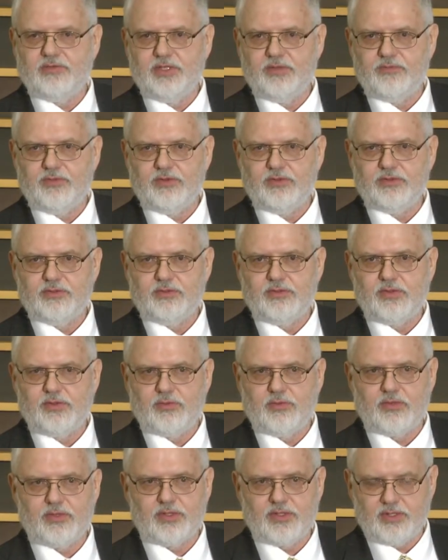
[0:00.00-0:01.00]
different
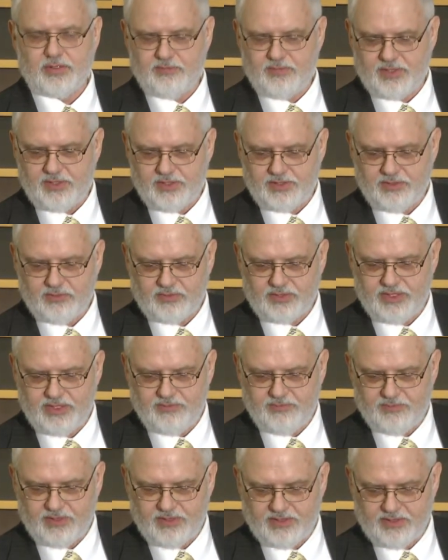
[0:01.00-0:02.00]
sources, but still
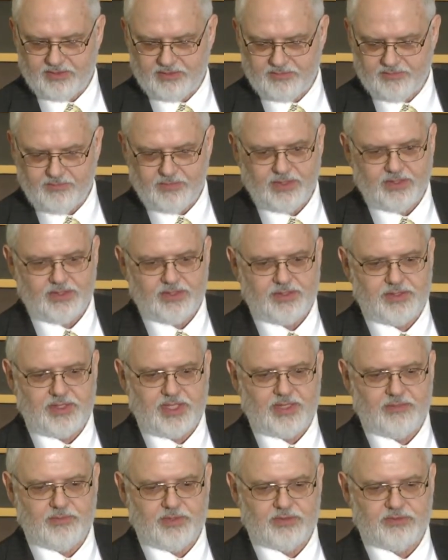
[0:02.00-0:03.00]
keep the
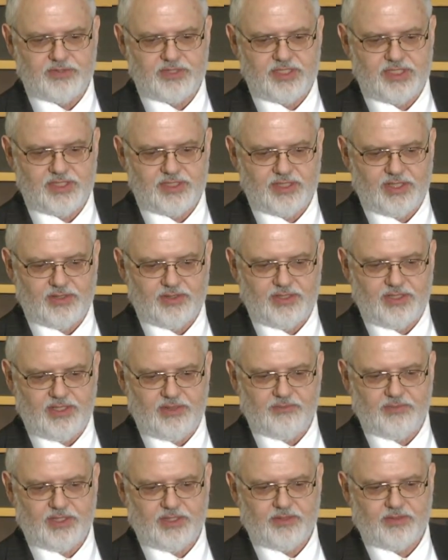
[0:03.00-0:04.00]
same strategic
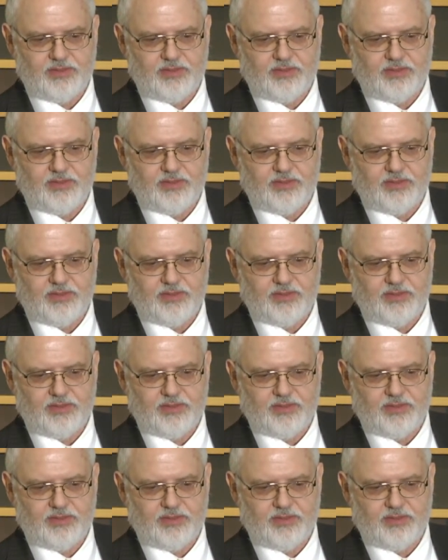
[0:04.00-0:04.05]
theme.